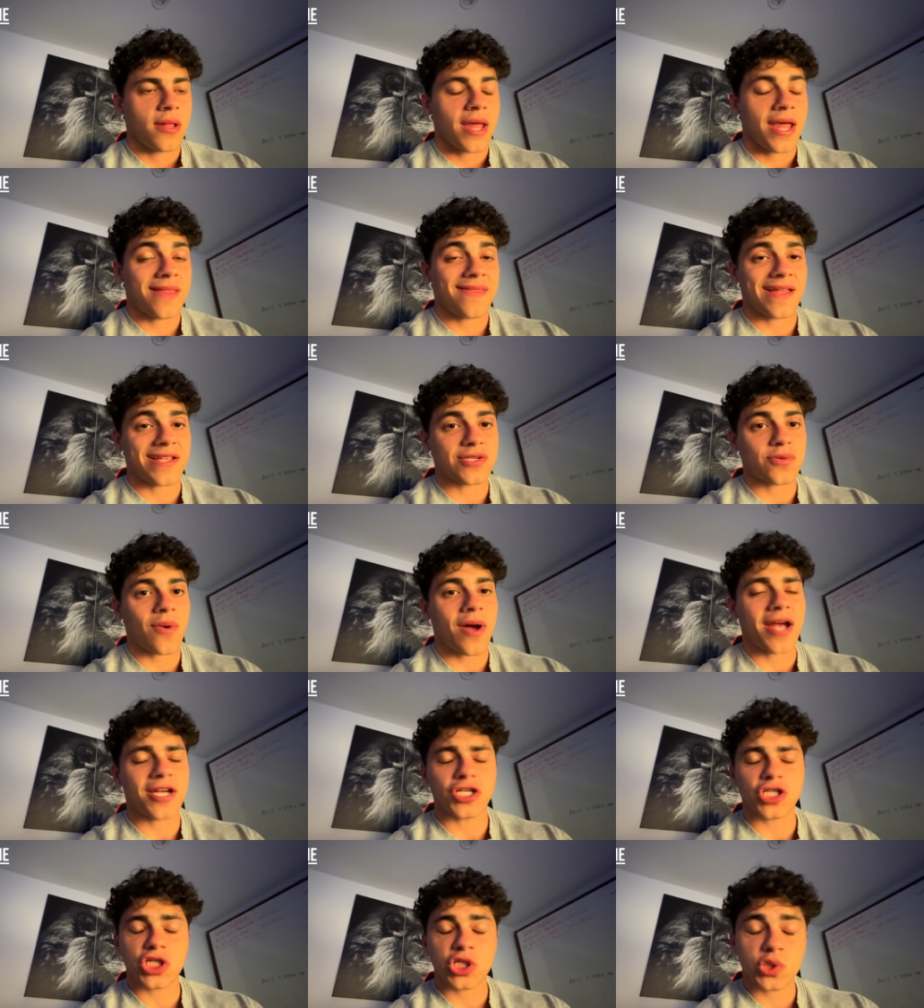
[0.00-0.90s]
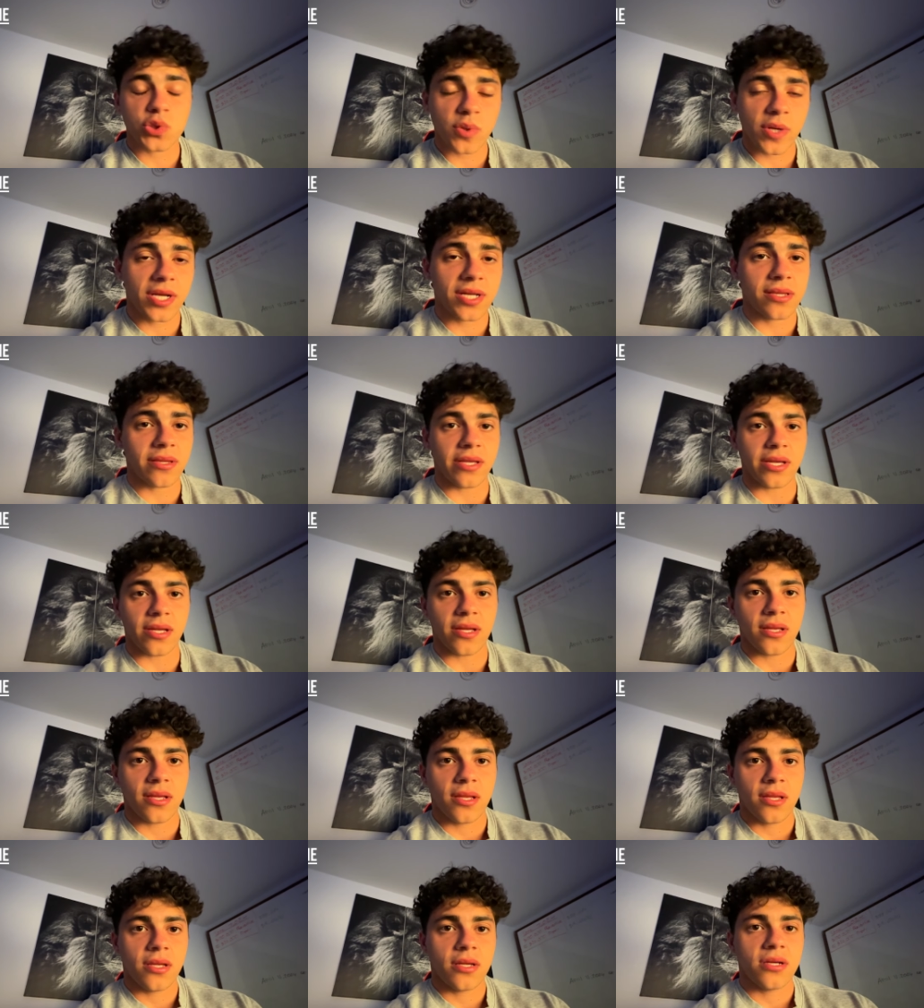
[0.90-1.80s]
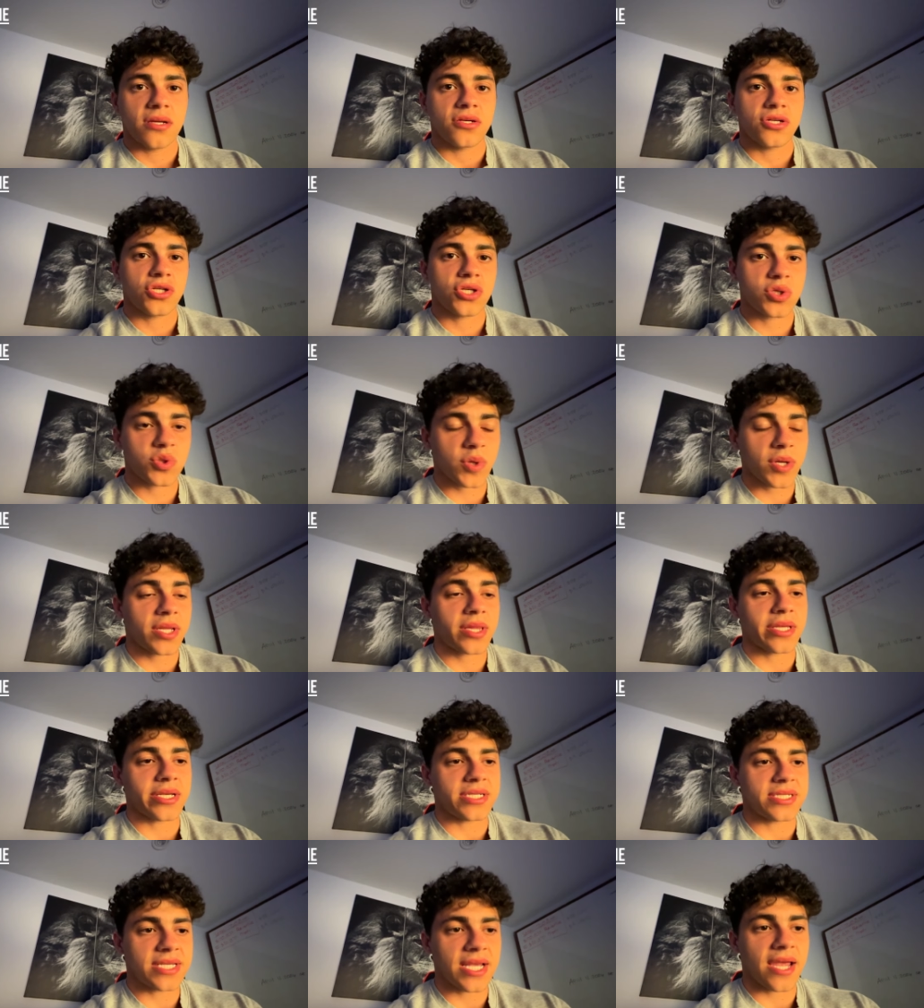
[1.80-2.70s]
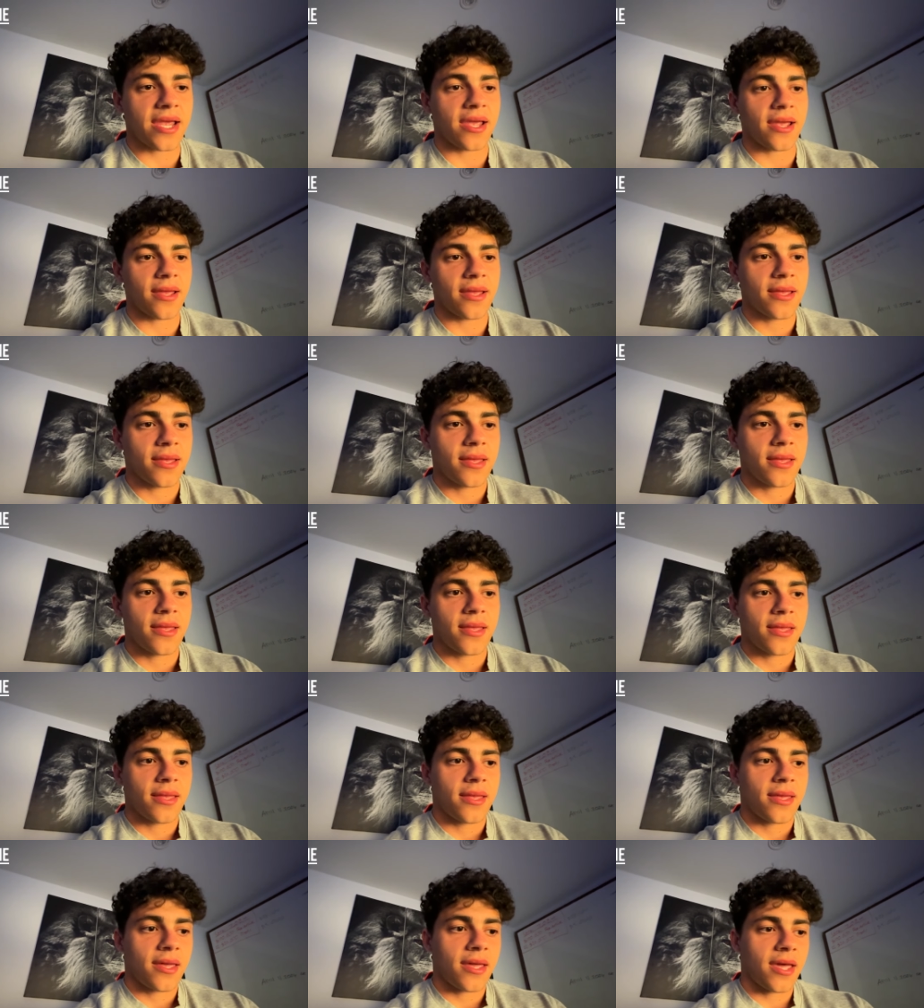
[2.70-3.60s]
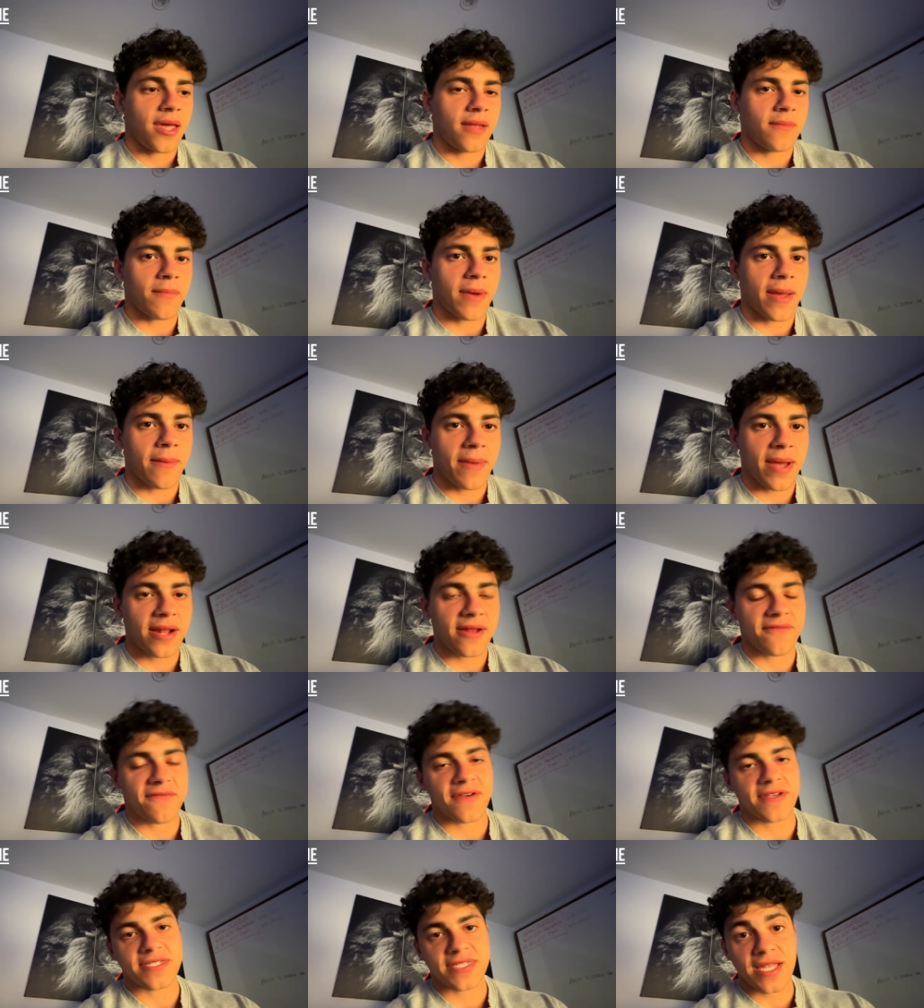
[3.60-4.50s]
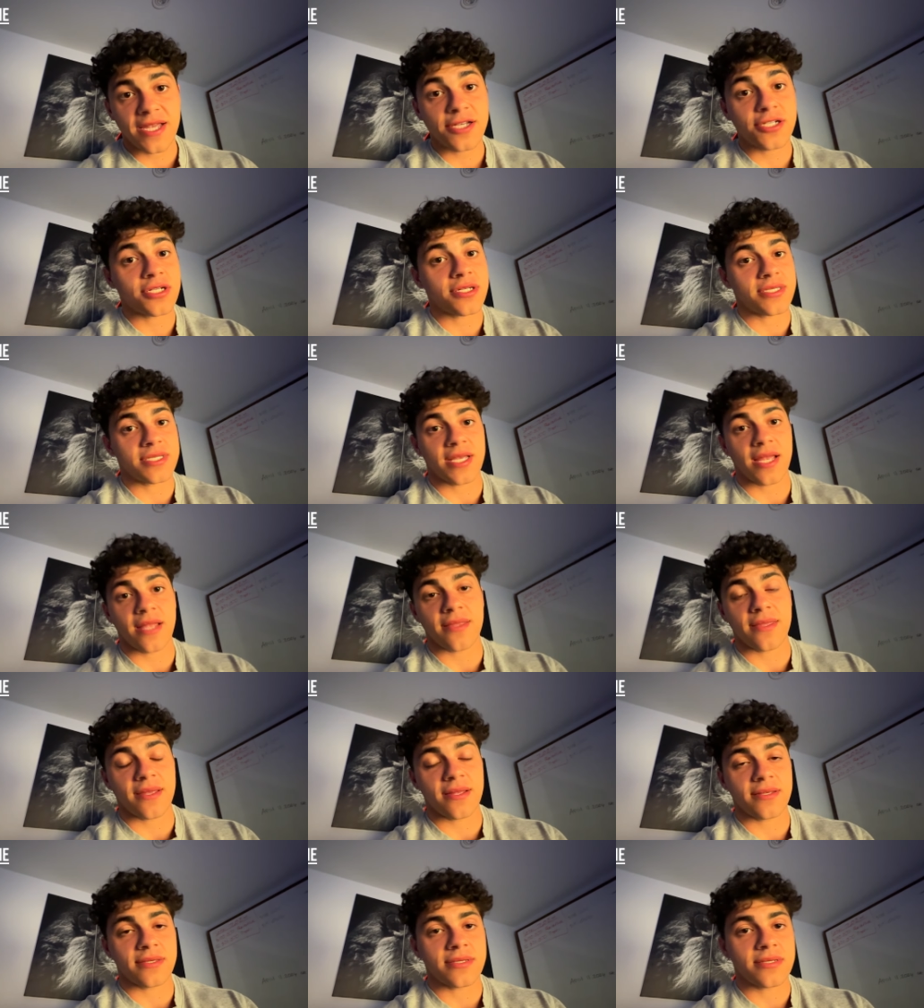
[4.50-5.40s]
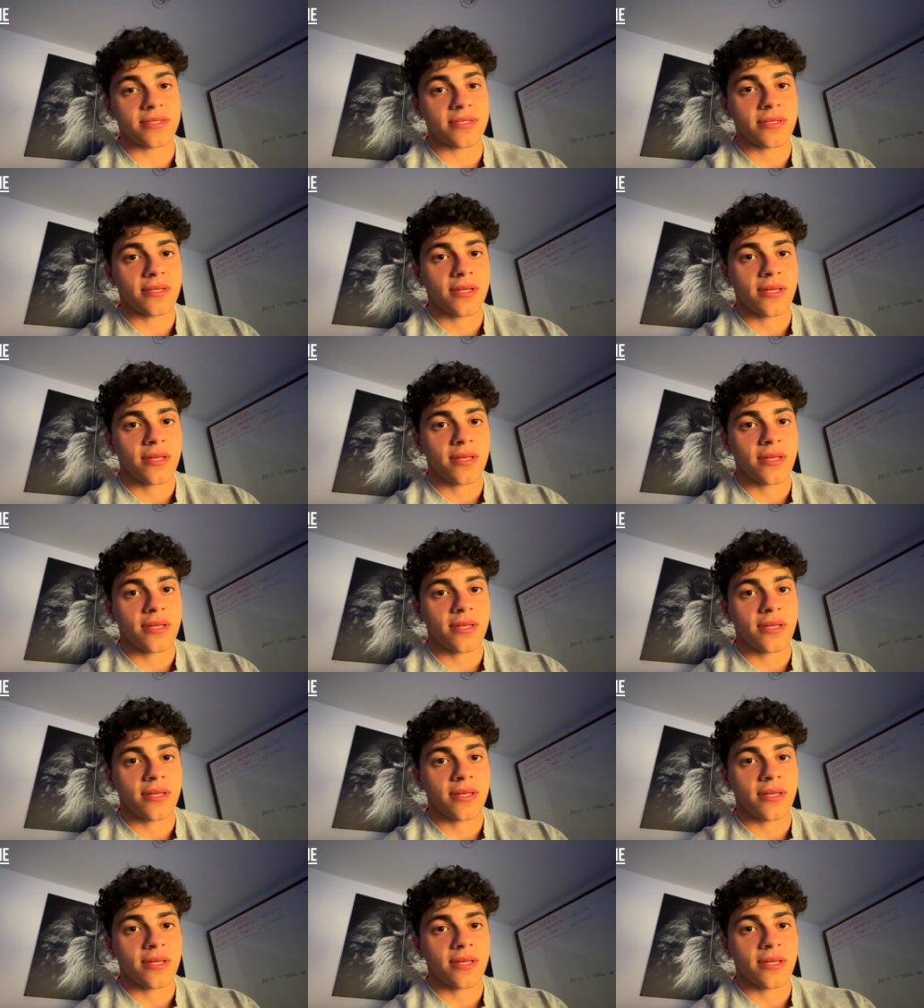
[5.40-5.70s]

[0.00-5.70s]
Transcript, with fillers: And that's why strictly strictly say in my manifestation sentence